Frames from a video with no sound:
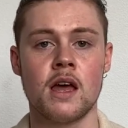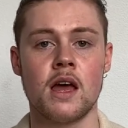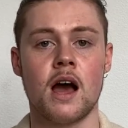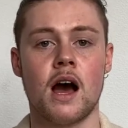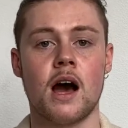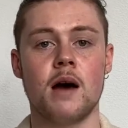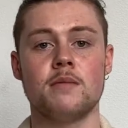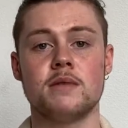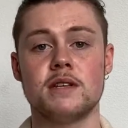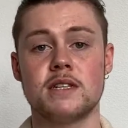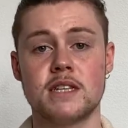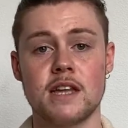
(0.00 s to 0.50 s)

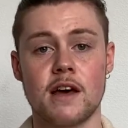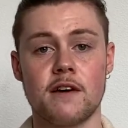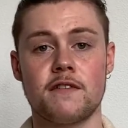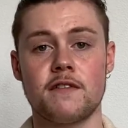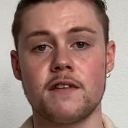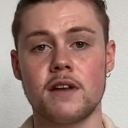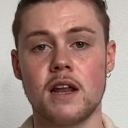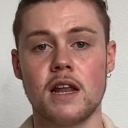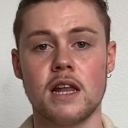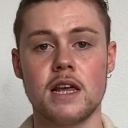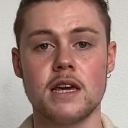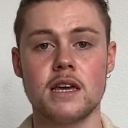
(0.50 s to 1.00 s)
it's
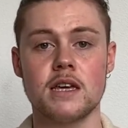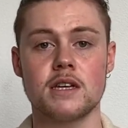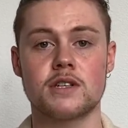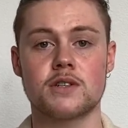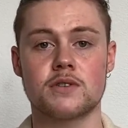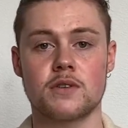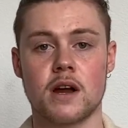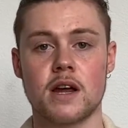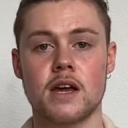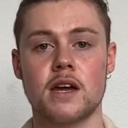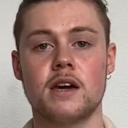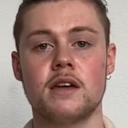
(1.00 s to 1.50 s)
definitely a
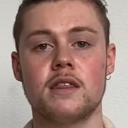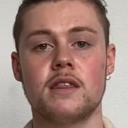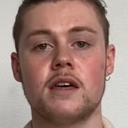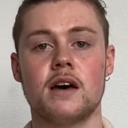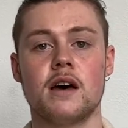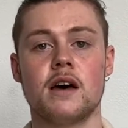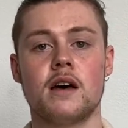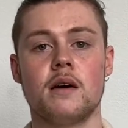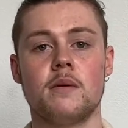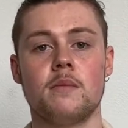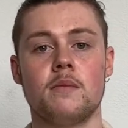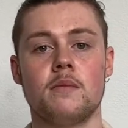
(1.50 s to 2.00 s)
striker
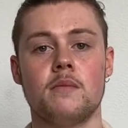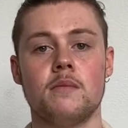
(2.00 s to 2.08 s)
that